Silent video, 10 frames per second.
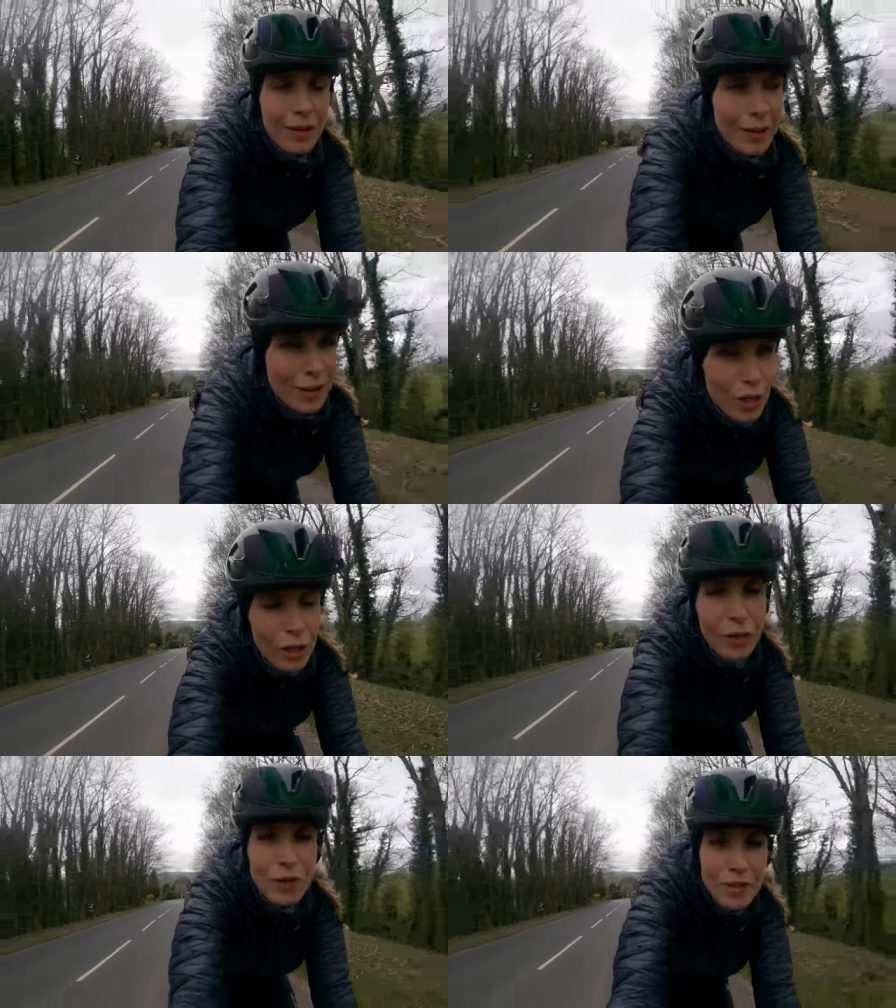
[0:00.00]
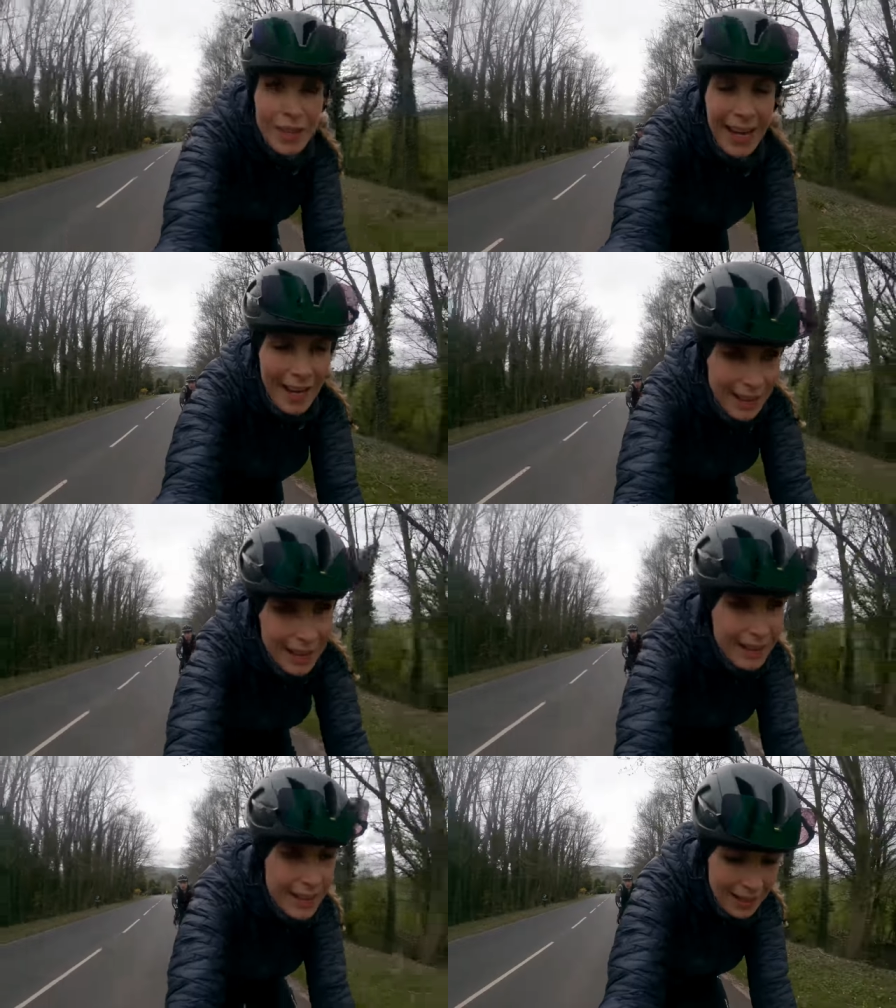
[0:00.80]
We're 200k
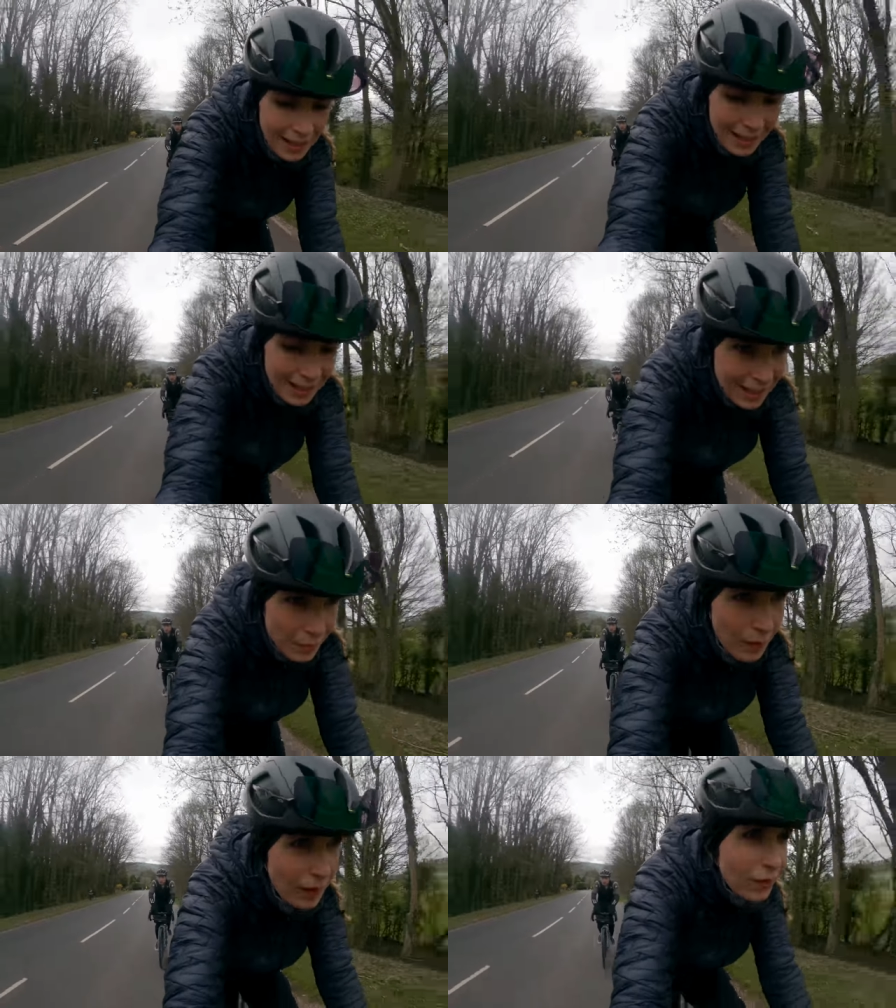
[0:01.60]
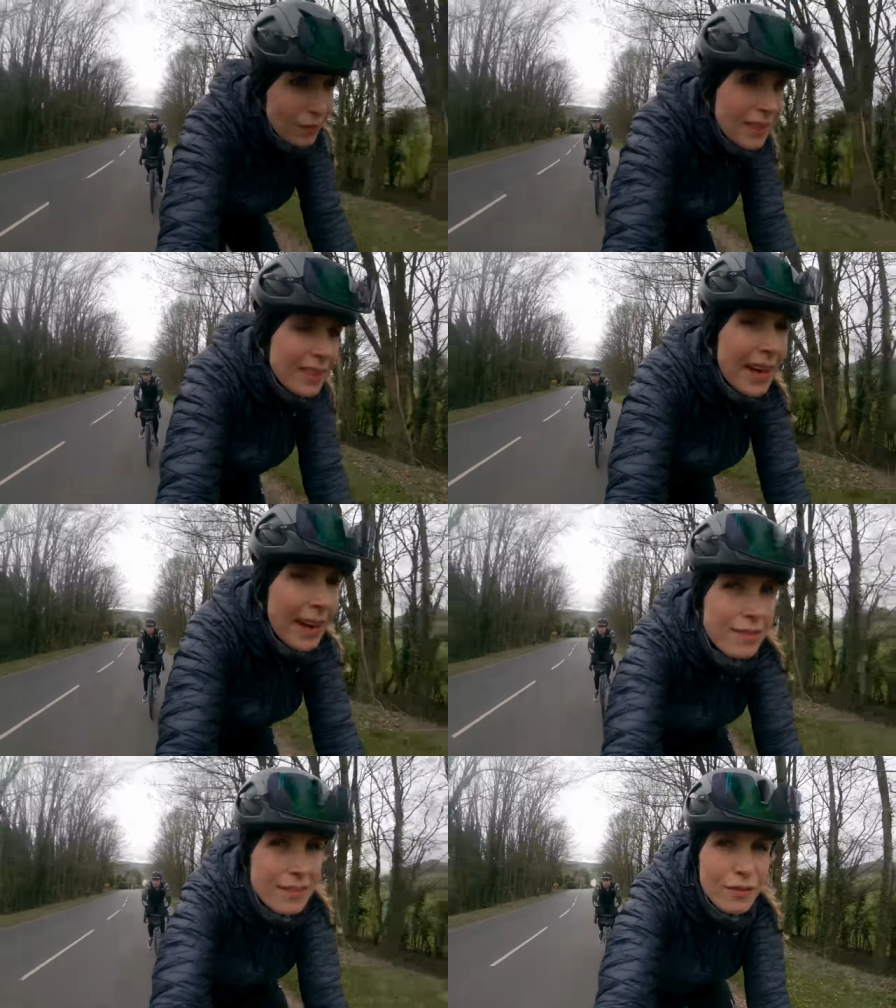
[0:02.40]
in and about
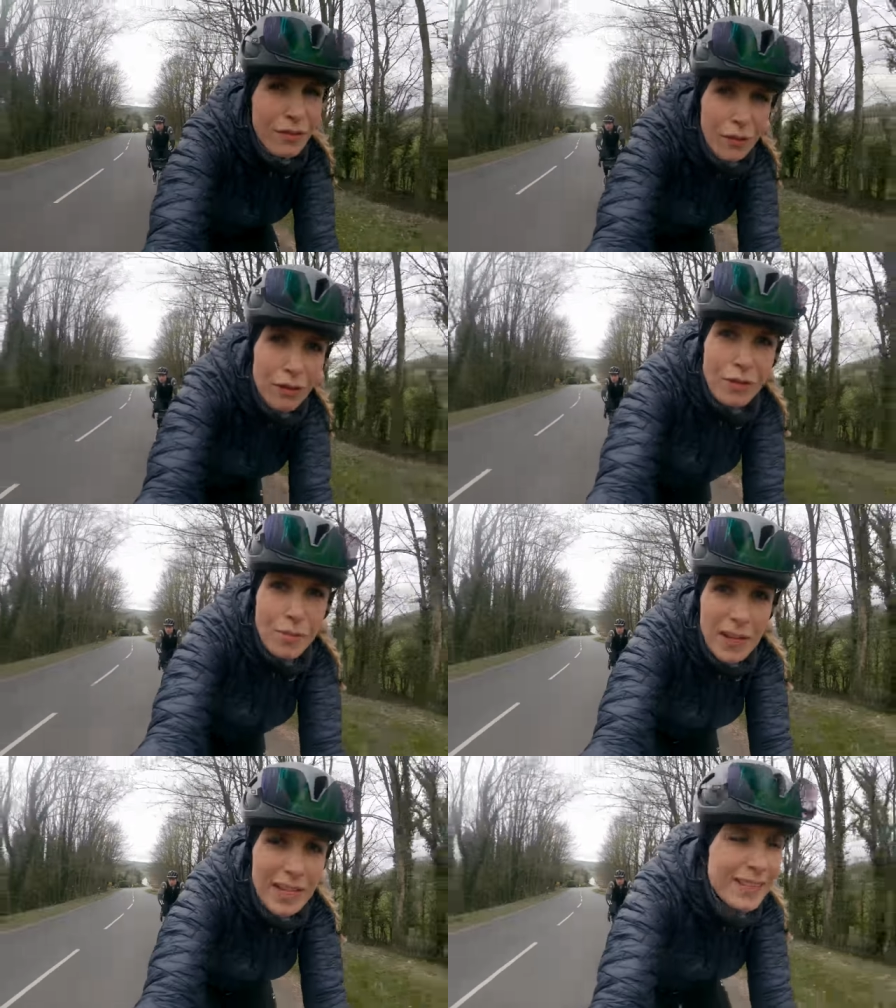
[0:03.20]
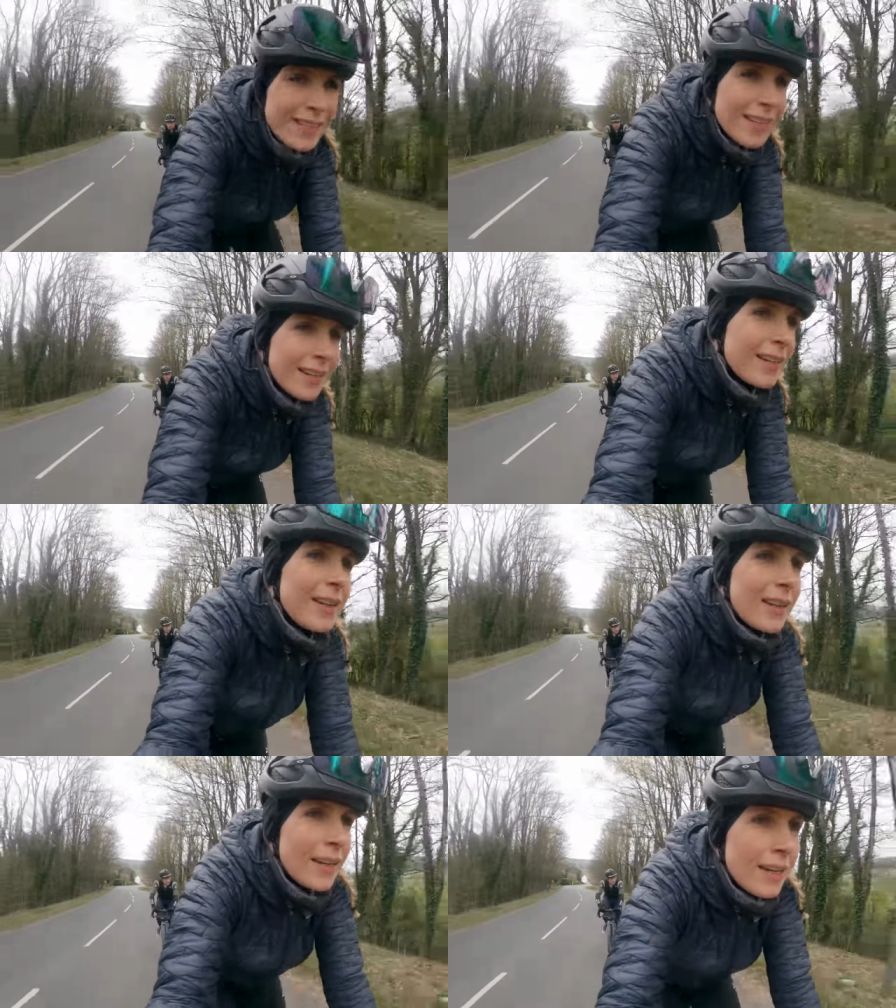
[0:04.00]
3,400 metres.
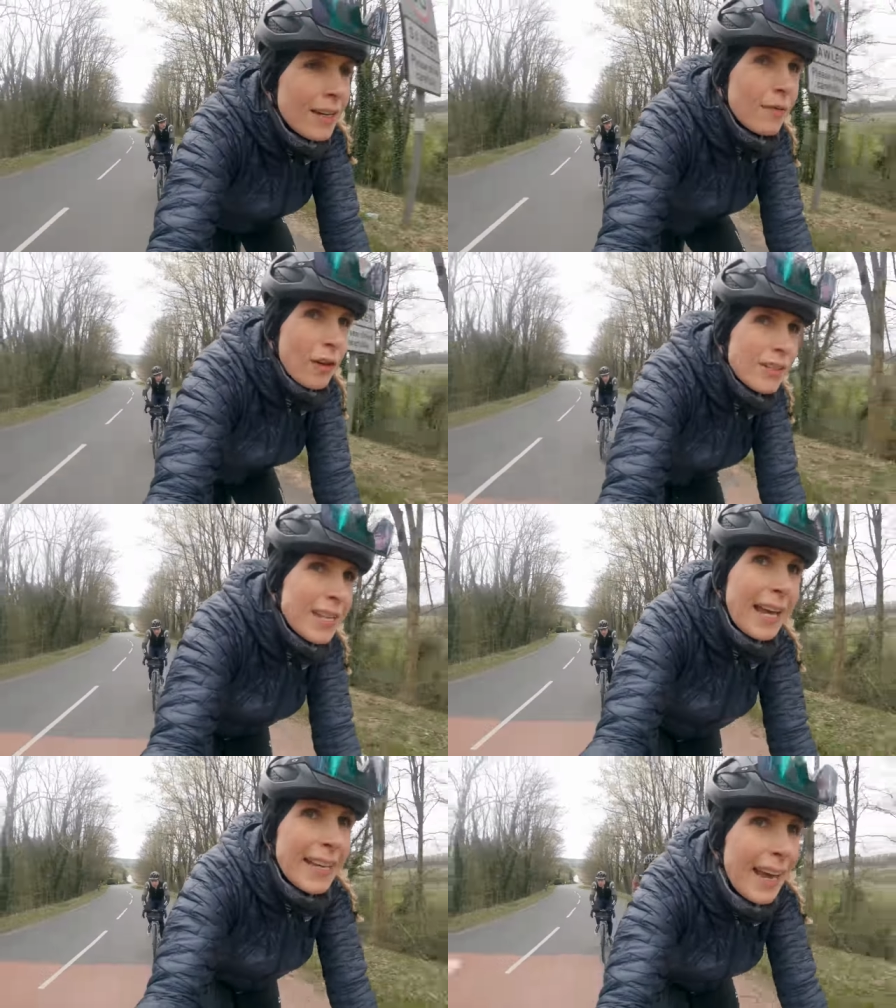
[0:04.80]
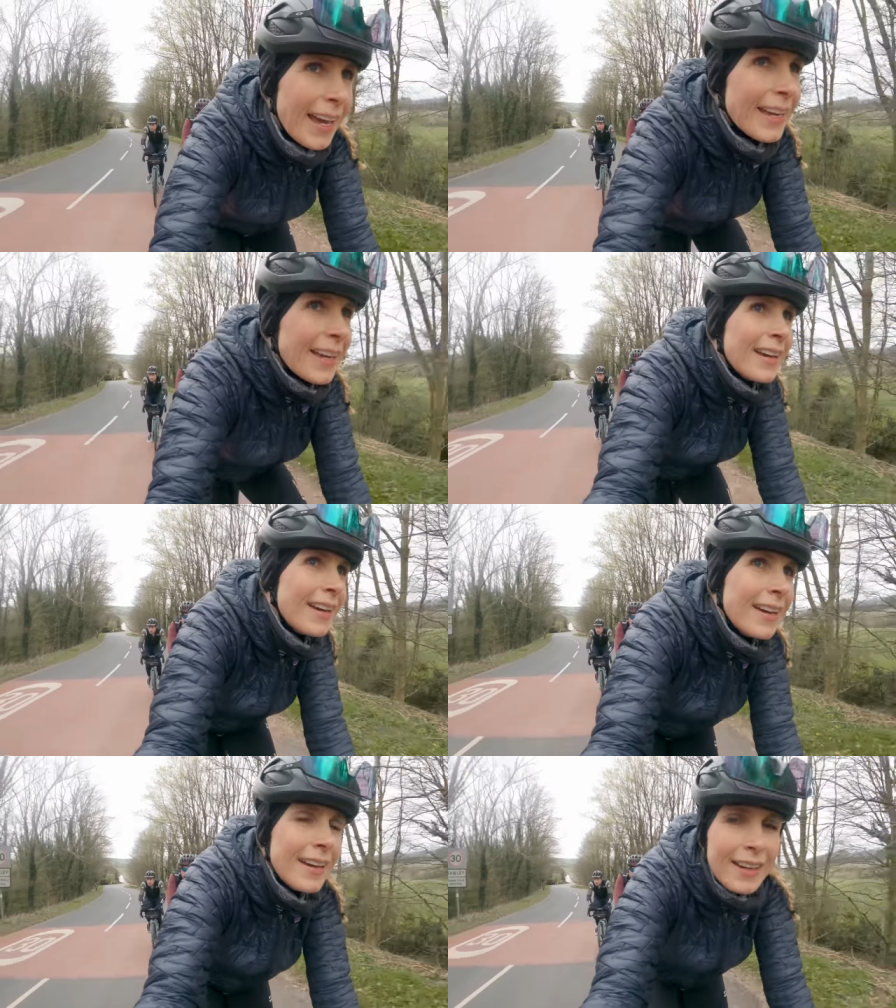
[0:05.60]
We've got
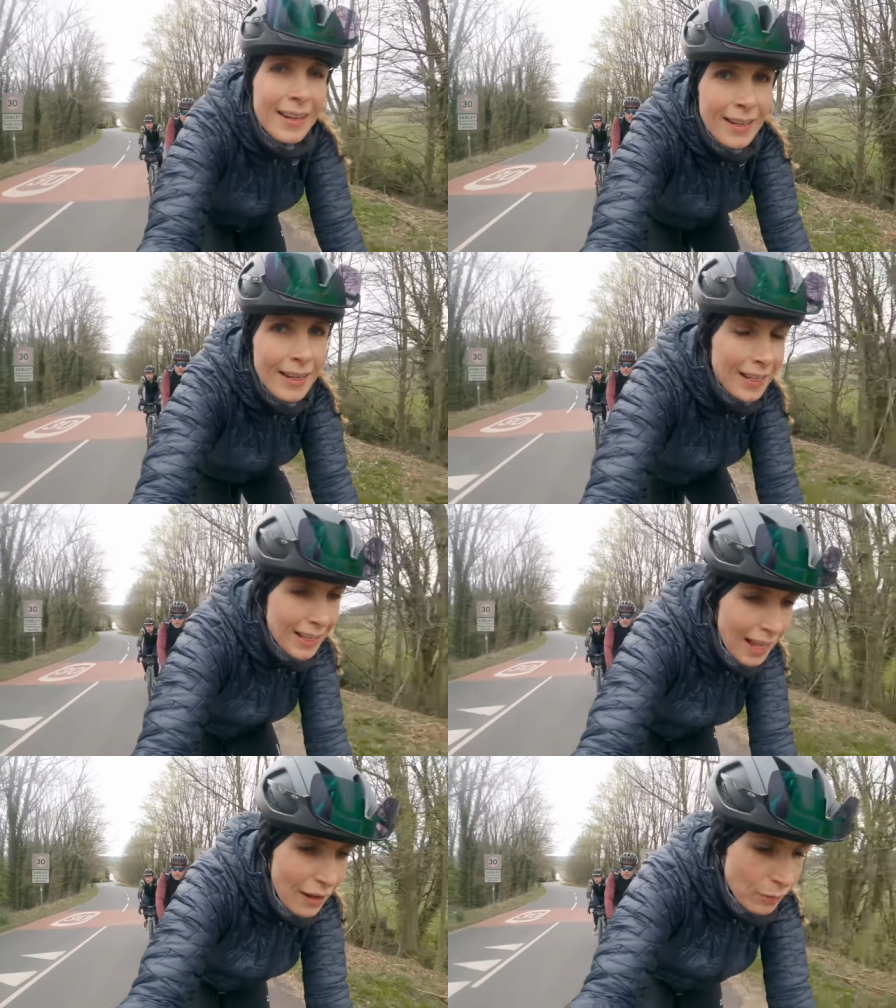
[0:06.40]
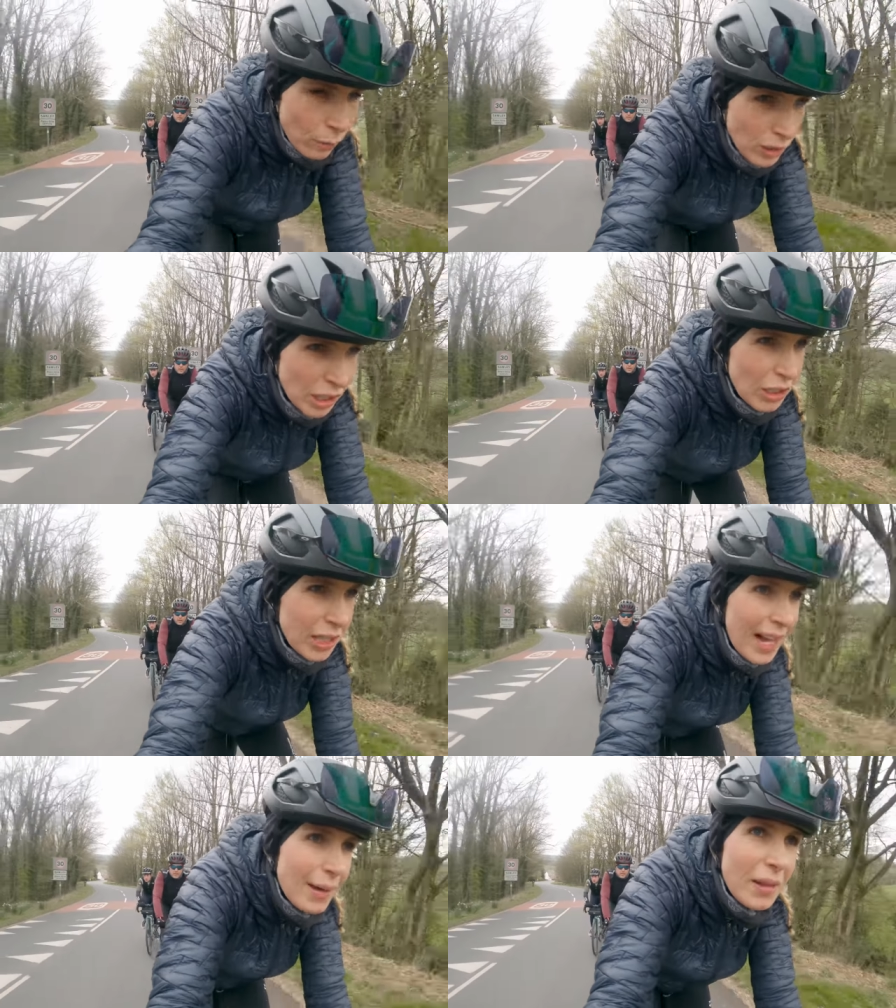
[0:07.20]
10k left and one little
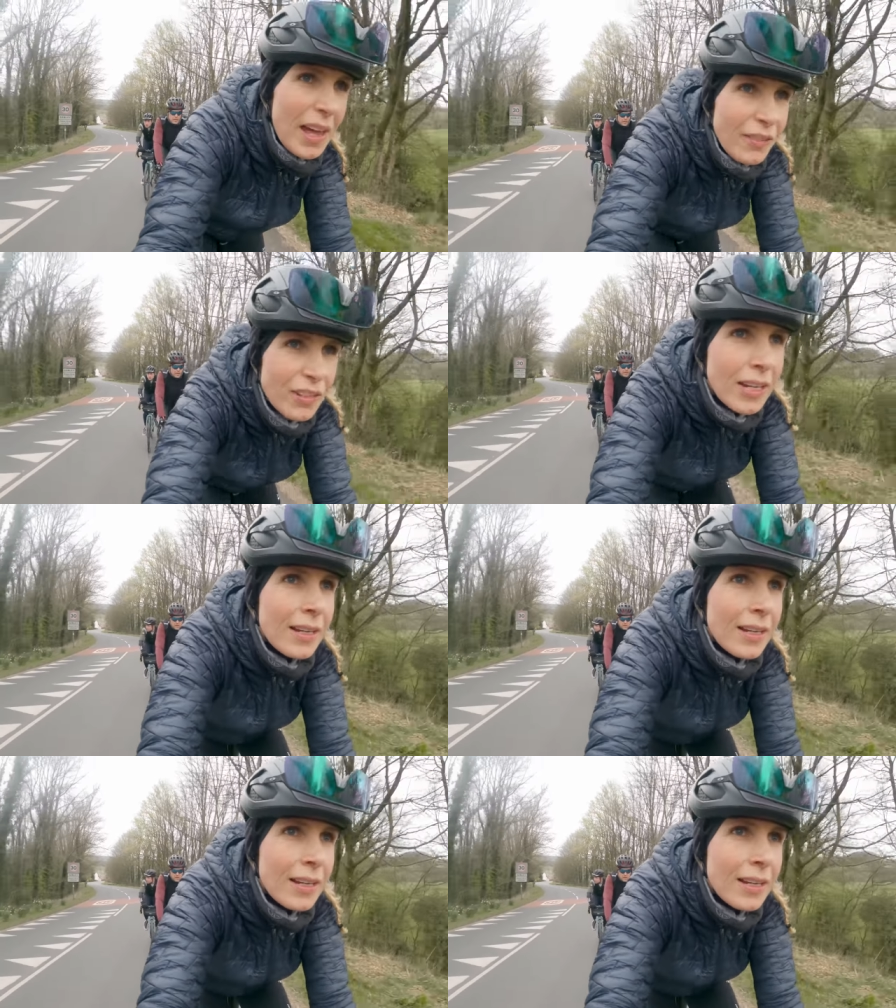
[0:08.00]
climb left.